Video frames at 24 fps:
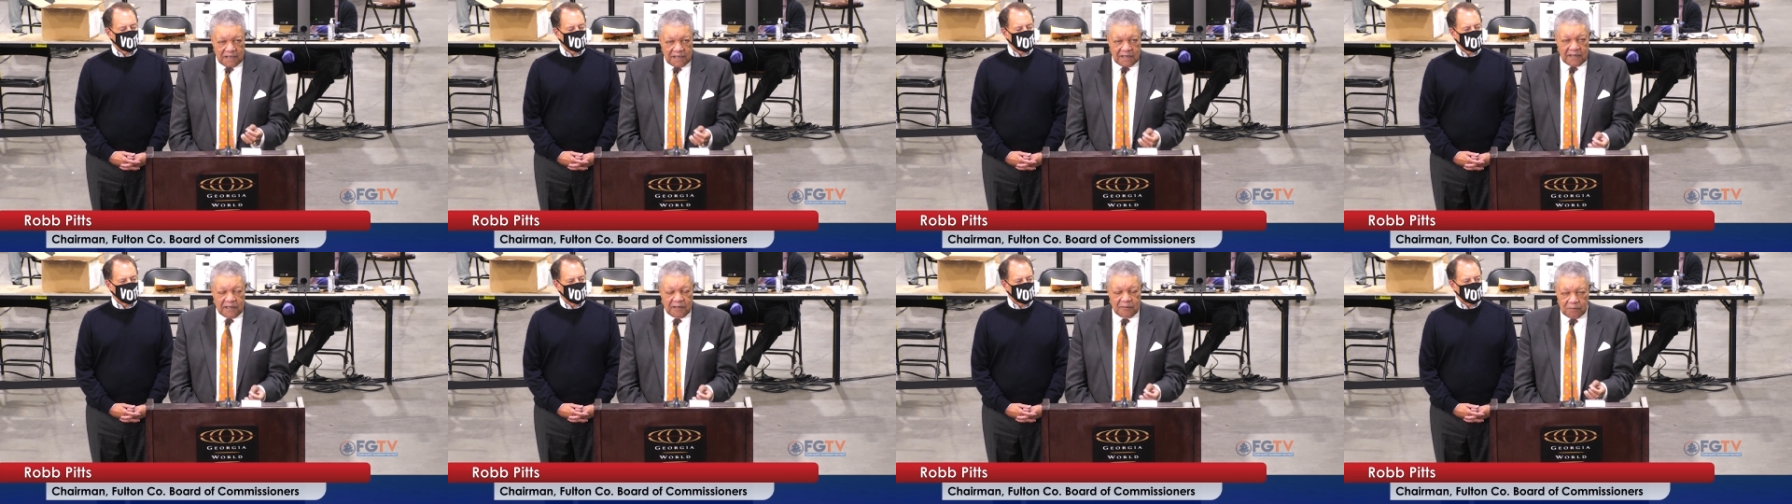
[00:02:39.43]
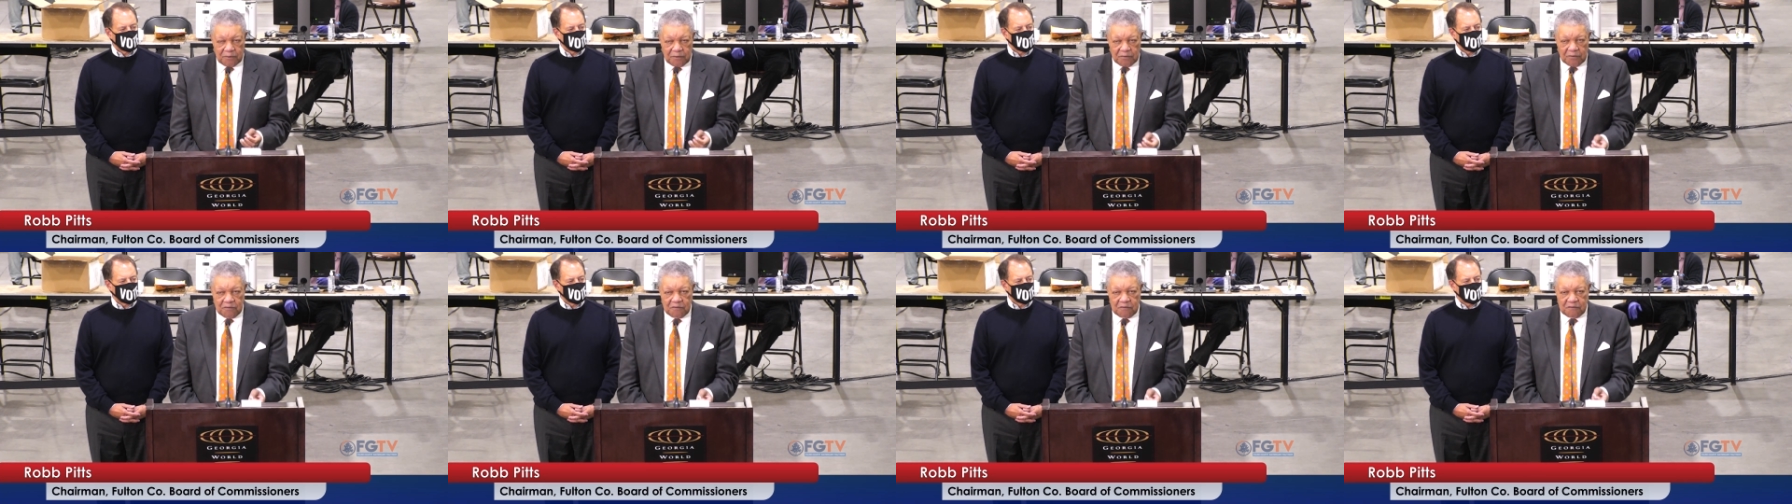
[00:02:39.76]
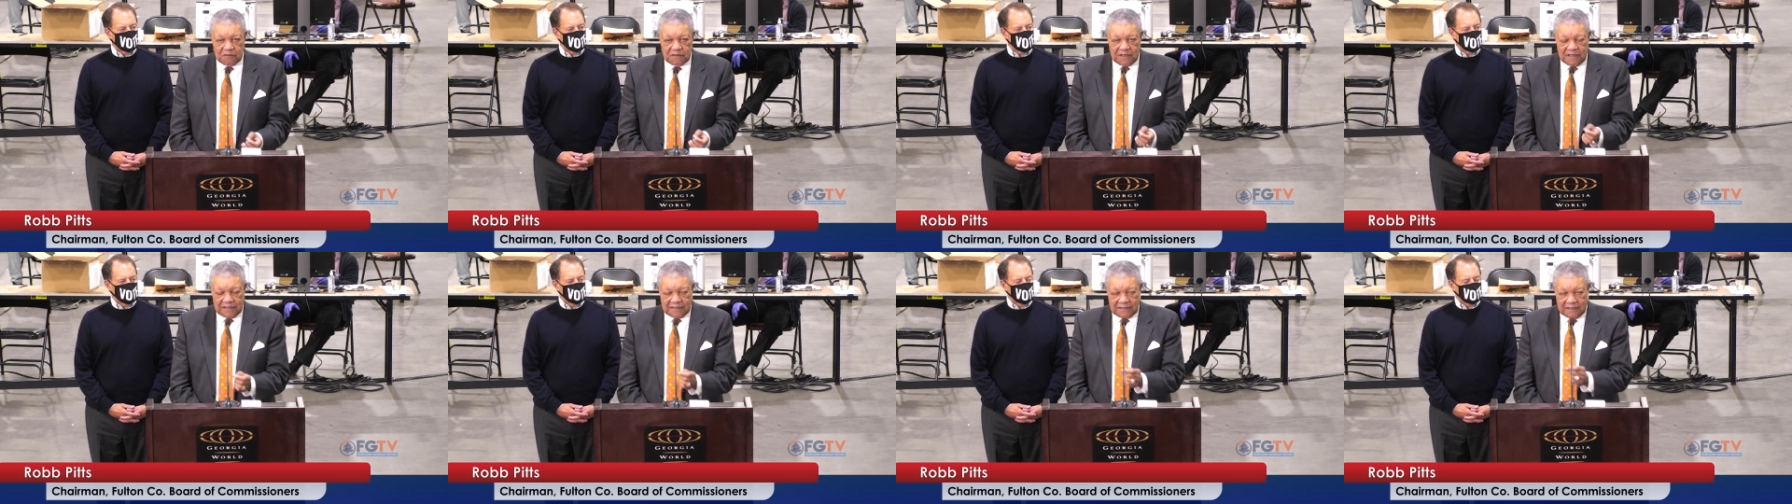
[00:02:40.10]
any
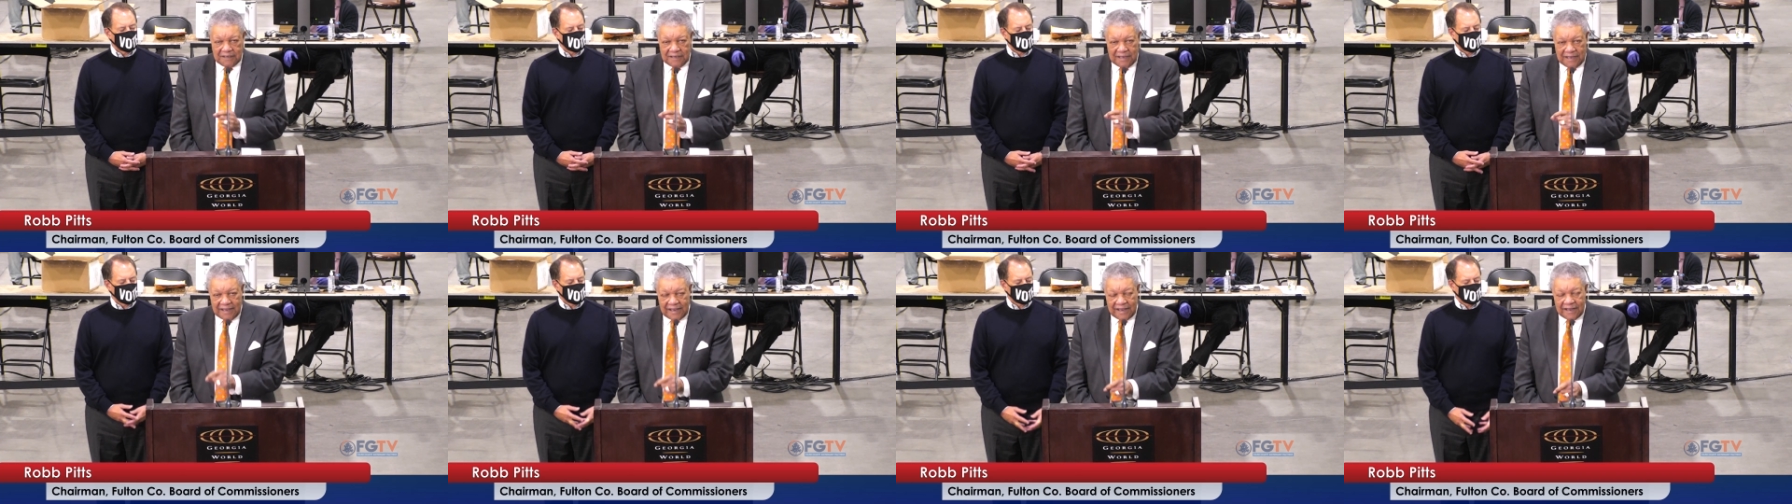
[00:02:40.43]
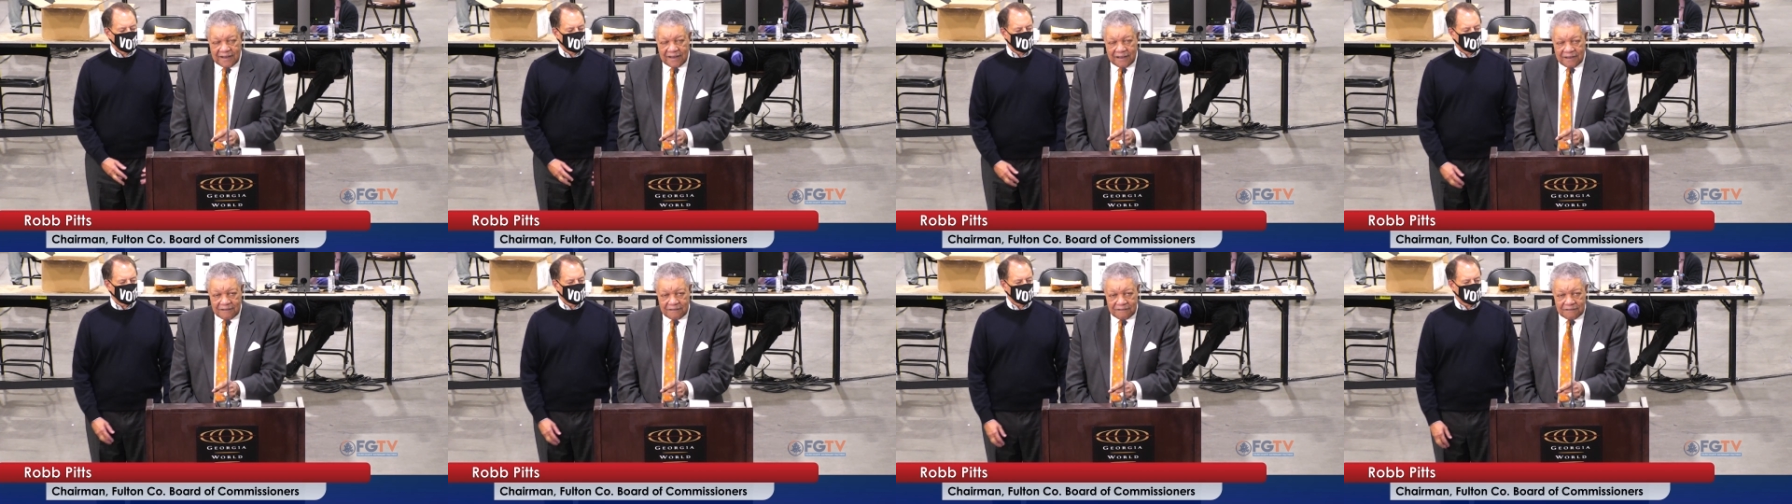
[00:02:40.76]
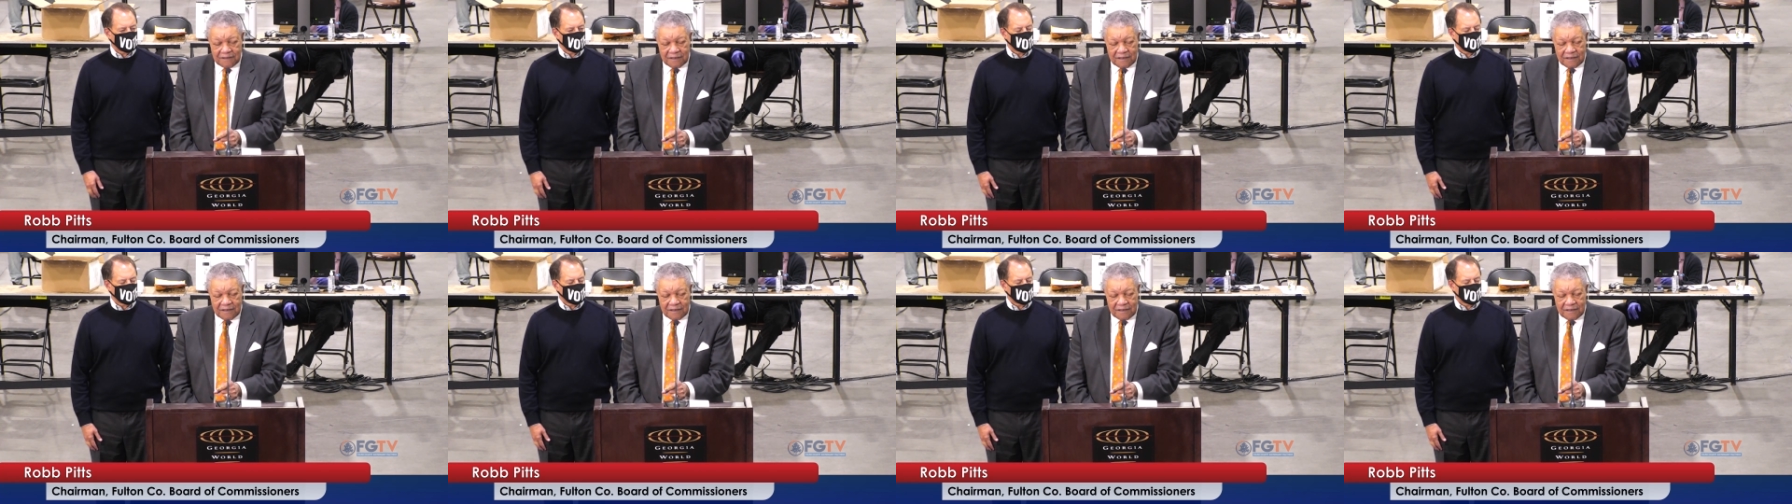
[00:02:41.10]
proof that they have